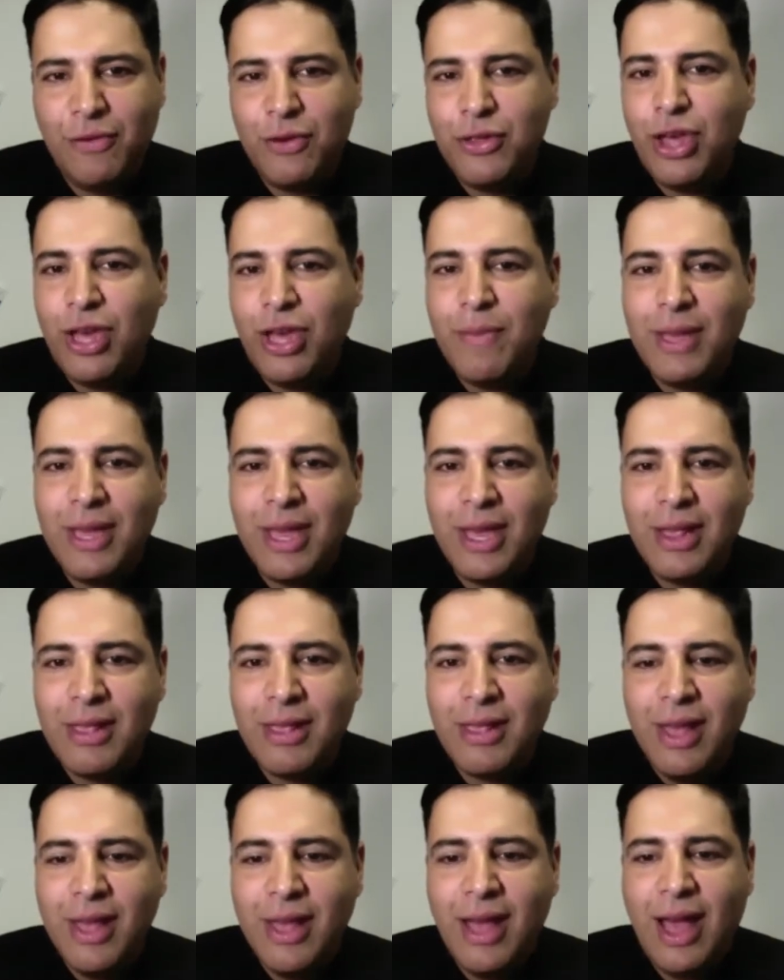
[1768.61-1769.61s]
For JBS,
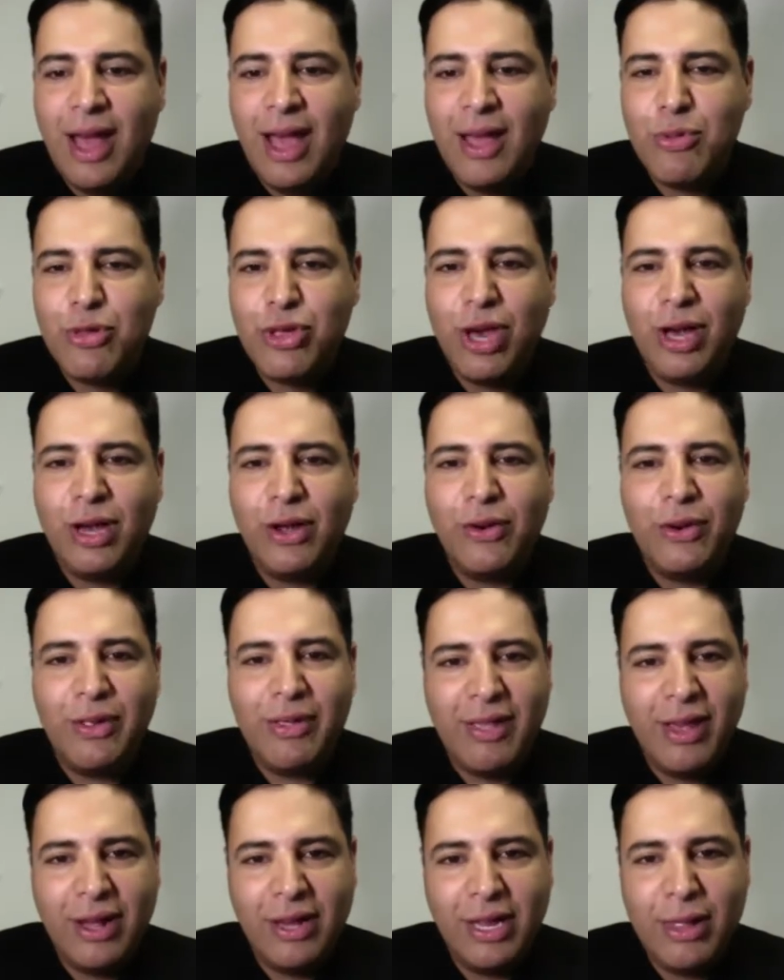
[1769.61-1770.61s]
I'm Shahar
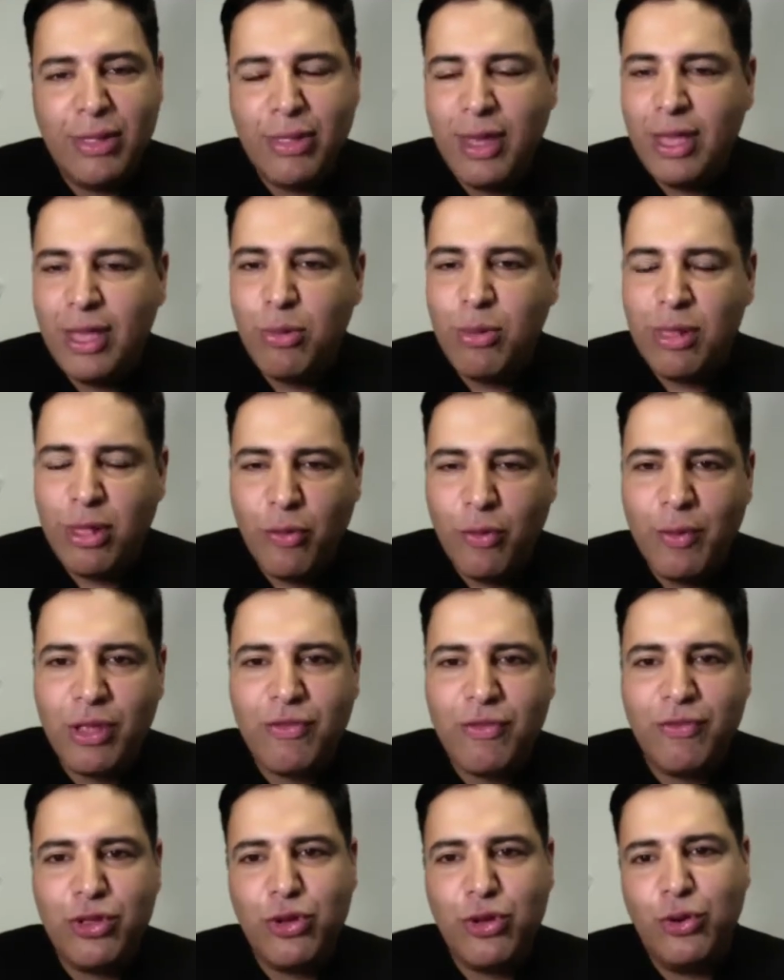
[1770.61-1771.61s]
Azani. Thank you so
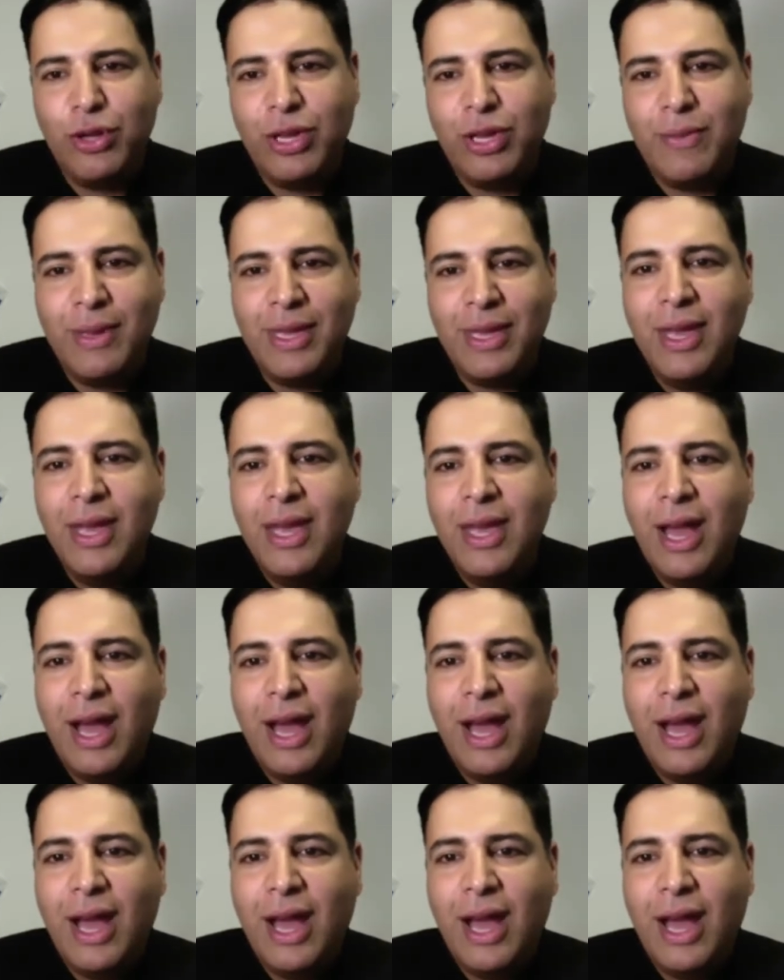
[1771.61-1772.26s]
much for joining me.